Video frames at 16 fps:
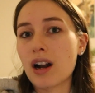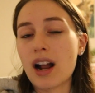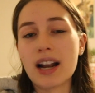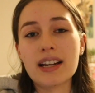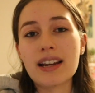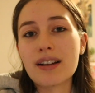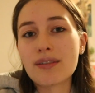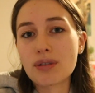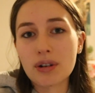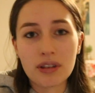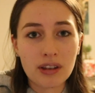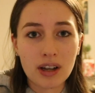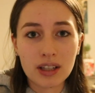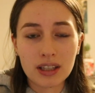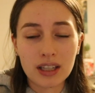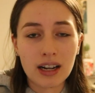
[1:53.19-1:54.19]
I never
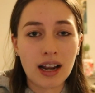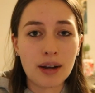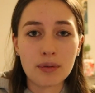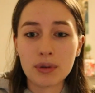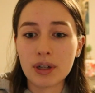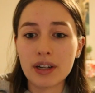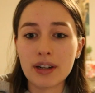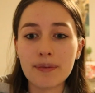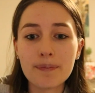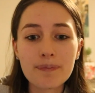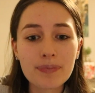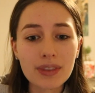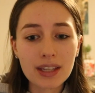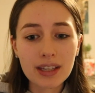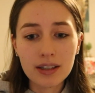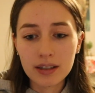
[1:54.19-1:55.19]
thought that I would
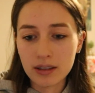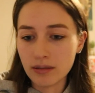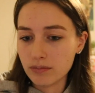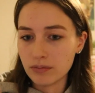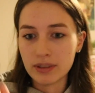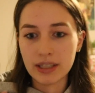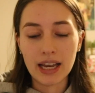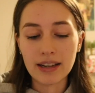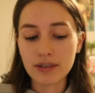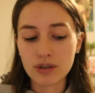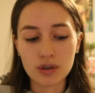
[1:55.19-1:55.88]
get